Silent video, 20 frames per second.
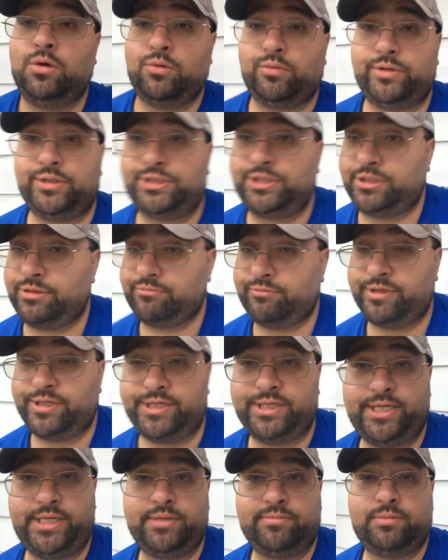We shouldn't really
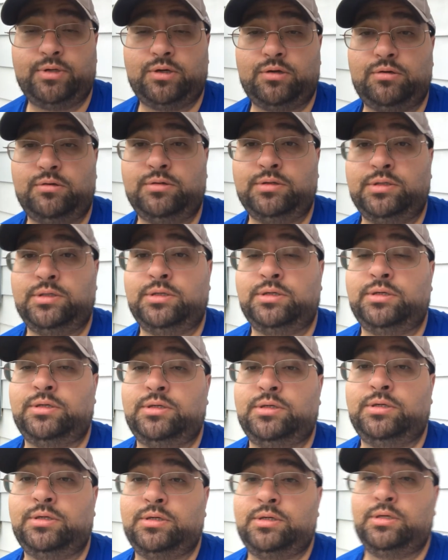need him though
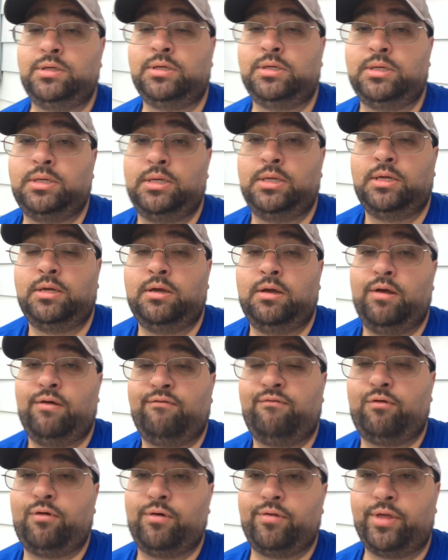
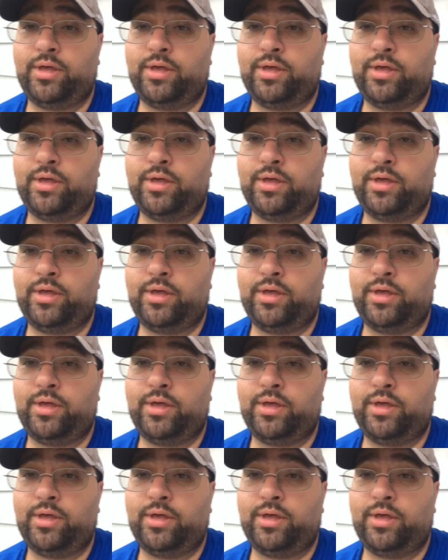for